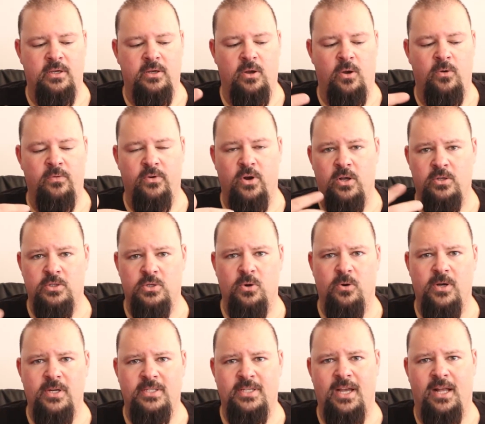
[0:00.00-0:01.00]
overall
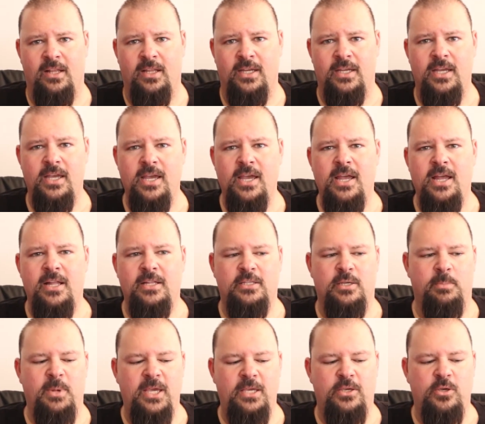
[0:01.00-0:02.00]
storytelling
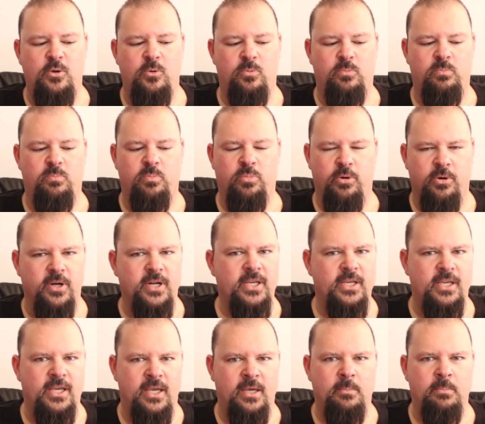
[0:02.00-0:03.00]
to make you
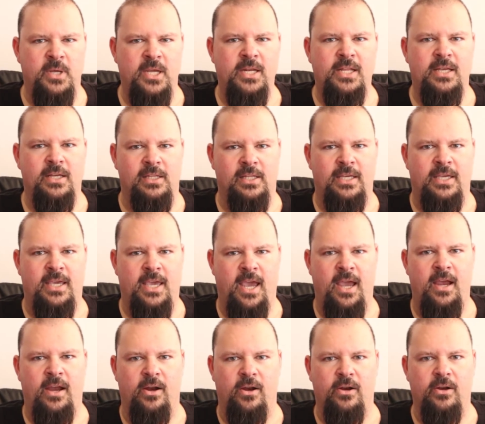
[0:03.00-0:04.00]
pretty immediately
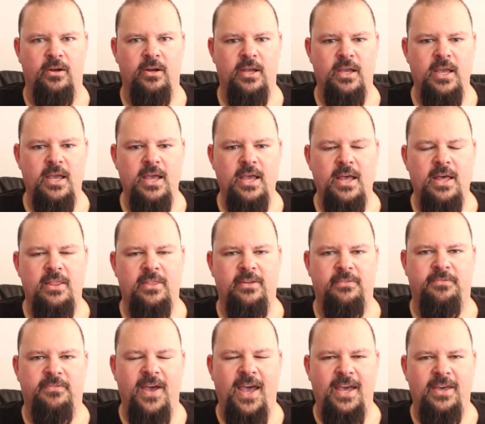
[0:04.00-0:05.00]
care. The
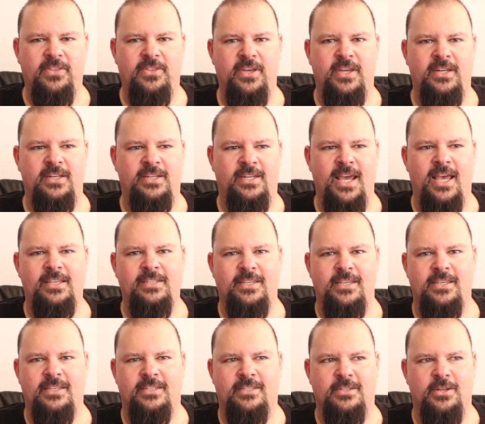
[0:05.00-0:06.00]
fact that
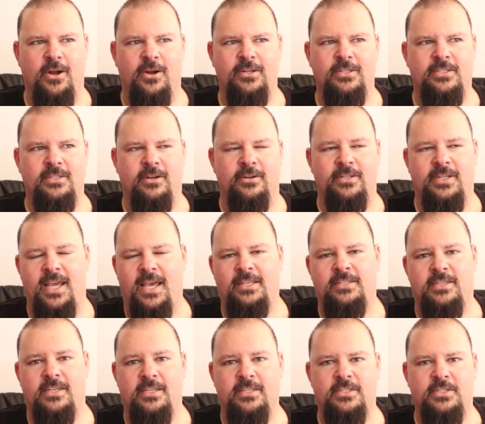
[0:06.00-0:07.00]

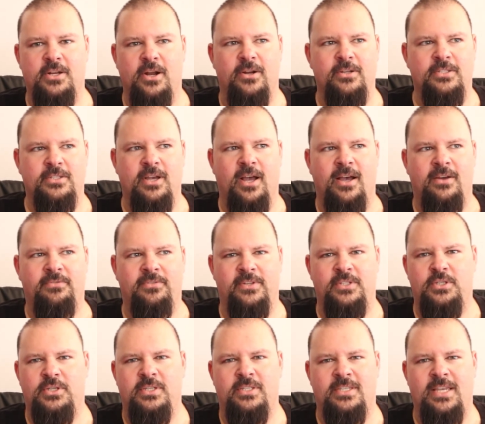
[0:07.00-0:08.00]
Desi starts off
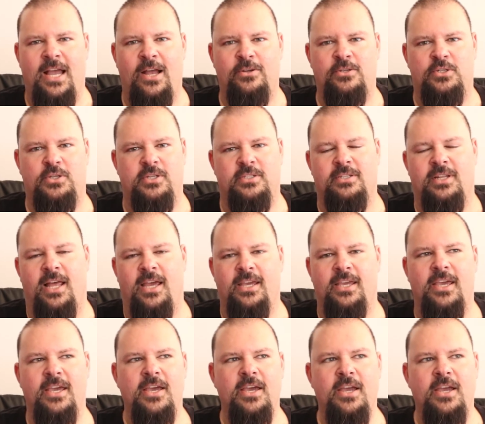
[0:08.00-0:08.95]
and she sounds just like